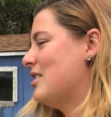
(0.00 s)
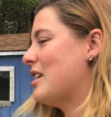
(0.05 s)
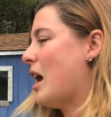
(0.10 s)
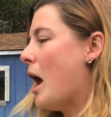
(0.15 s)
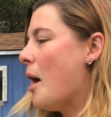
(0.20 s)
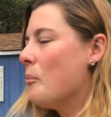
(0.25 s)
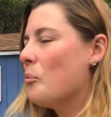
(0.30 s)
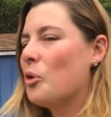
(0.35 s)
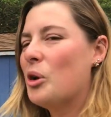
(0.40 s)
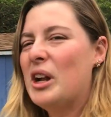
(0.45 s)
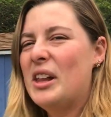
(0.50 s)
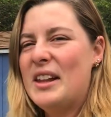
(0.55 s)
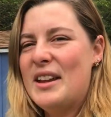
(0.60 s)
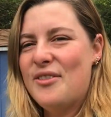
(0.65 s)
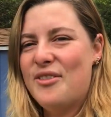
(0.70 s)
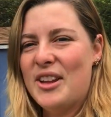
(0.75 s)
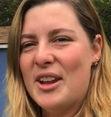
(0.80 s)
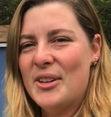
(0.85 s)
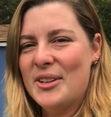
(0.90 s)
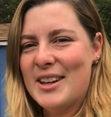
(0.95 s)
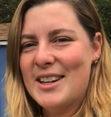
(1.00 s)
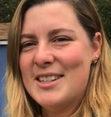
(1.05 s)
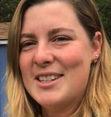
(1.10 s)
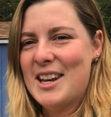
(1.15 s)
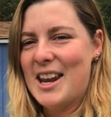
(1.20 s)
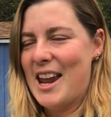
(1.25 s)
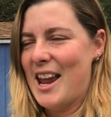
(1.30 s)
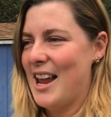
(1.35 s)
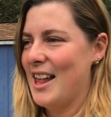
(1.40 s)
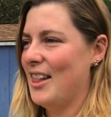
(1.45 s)
I'm really feeling it
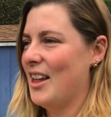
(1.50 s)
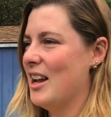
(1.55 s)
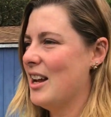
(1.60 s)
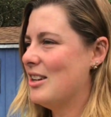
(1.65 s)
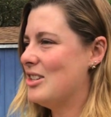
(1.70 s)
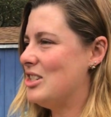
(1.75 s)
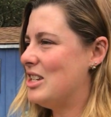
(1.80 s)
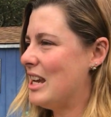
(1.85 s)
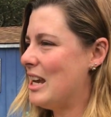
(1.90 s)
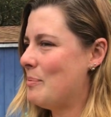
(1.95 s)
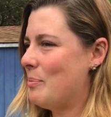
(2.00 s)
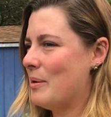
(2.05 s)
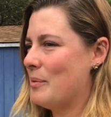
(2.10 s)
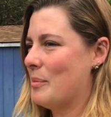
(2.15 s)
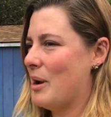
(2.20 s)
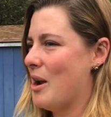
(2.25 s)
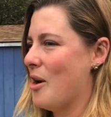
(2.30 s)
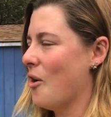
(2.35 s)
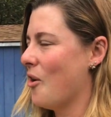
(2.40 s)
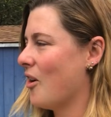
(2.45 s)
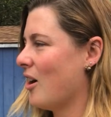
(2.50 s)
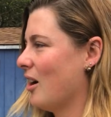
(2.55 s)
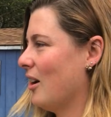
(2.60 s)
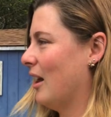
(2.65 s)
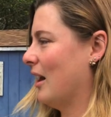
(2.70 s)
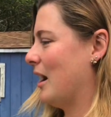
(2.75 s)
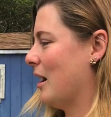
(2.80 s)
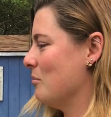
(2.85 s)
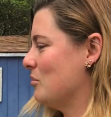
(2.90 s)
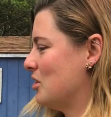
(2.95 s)
today, like deep in my heart,
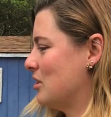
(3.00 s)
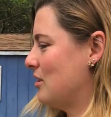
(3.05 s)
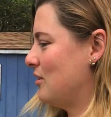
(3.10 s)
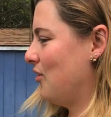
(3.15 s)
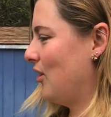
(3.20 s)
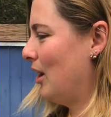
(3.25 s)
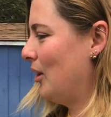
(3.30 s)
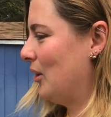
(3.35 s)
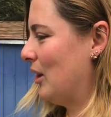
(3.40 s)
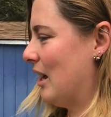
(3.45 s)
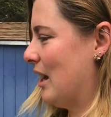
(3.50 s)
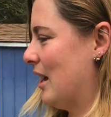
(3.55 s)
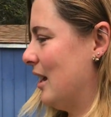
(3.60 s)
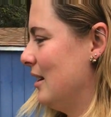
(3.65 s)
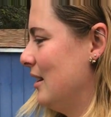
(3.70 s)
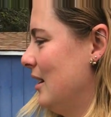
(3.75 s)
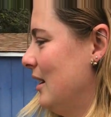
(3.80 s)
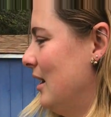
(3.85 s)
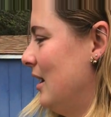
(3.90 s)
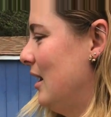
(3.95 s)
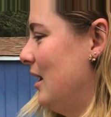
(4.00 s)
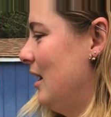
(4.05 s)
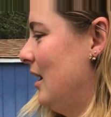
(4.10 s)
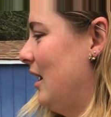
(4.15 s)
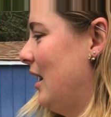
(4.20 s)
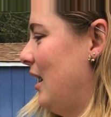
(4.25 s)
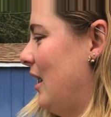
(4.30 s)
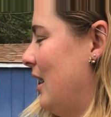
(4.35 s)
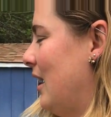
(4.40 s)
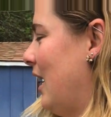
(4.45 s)
like I'm just feeling it.
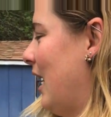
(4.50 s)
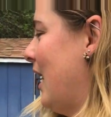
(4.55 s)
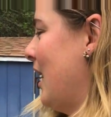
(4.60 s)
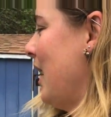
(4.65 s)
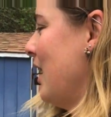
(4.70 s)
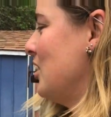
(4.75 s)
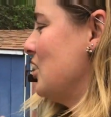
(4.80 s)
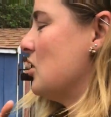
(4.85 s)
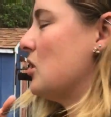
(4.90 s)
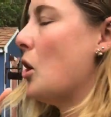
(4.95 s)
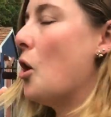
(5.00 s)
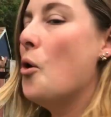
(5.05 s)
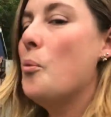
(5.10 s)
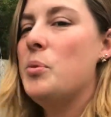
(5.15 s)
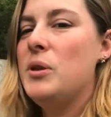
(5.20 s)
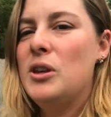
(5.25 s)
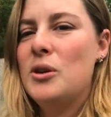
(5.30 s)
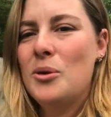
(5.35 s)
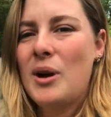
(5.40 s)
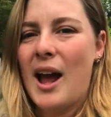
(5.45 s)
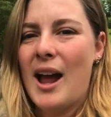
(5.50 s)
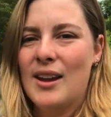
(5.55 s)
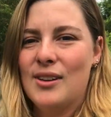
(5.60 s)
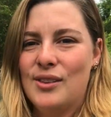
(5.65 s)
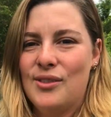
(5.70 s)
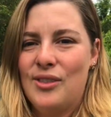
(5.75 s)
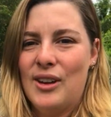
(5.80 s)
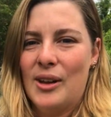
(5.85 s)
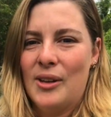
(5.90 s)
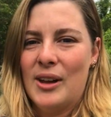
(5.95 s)
And I just hope you guys
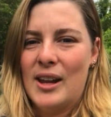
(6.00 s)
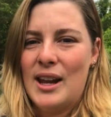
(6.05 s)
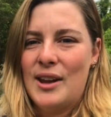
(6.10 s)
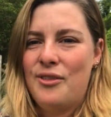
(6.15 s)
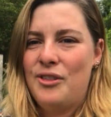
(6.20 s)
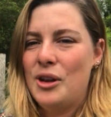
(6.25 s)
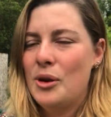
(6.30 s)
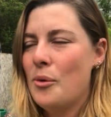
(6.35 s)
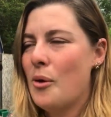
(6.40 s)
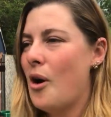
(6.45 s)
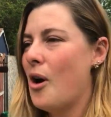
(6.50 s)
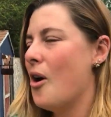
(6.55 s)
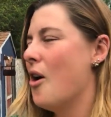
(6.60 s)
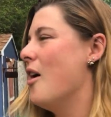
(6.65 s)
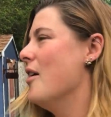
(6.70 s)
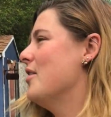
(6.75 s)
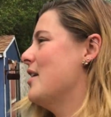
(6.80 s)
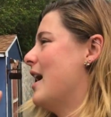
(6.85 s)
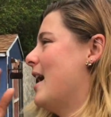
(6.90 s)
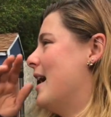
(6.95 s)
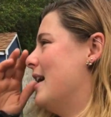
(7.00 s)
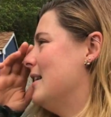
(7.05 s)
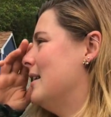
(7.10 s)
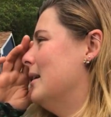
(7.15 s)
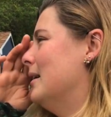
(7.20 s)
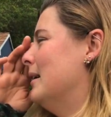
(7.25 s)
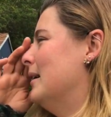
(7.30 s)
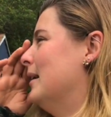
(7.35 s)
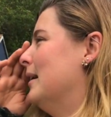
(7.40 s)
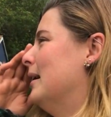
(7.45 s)
feel it. If you are on
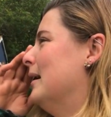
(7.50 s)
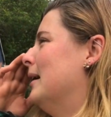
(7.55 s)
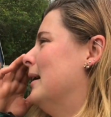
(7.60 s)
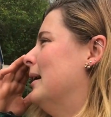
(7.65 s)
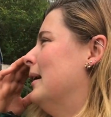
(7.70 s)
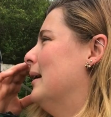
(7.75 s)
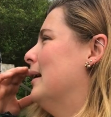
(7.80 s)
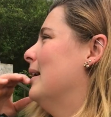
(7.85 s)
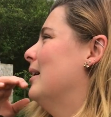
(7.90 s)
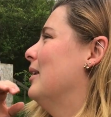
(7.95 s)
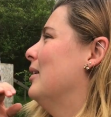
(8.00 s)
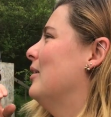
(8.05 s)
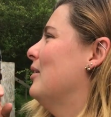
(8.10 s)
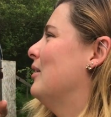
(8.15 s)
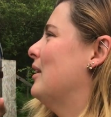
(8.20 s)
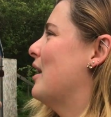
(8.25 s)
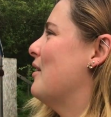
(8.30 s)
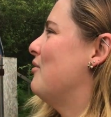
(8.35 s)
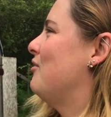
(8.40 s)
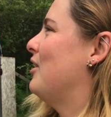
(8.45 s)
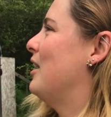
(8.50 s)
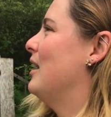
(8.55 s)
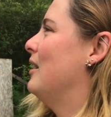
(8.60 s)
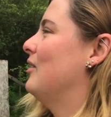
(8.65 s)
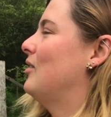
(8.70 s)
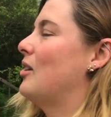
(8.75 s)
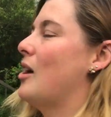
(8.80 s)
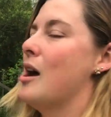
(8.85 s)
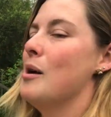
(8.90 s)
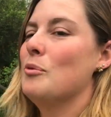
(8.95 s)
that
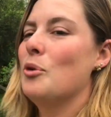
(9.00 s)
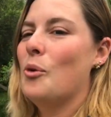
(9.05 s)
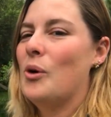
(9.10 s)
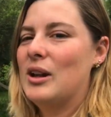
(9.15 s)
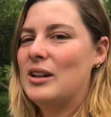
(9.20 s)
fence, I'm